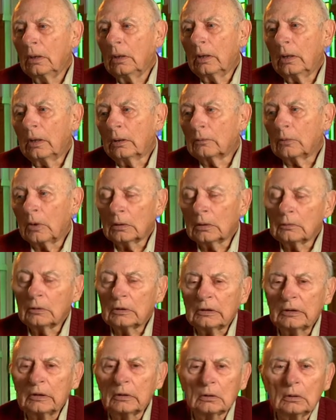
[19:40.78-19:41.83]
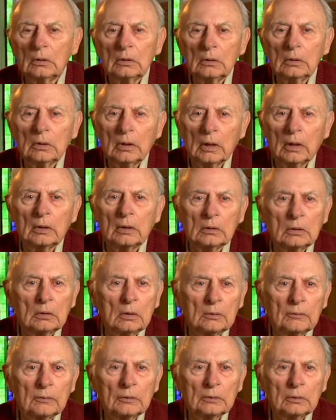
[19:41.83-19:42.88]
And one was single and had a
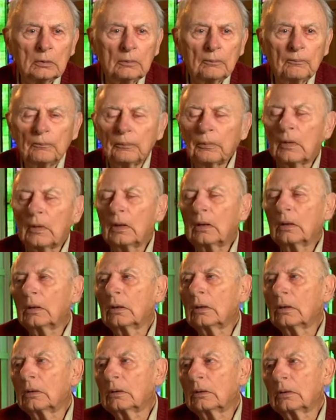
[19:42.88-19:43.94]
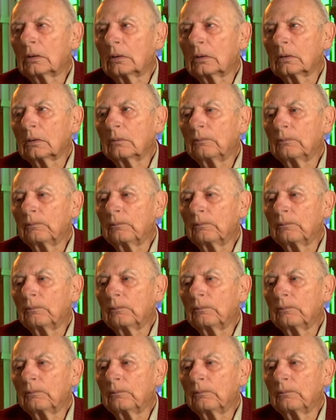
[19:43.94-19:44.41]
lover. And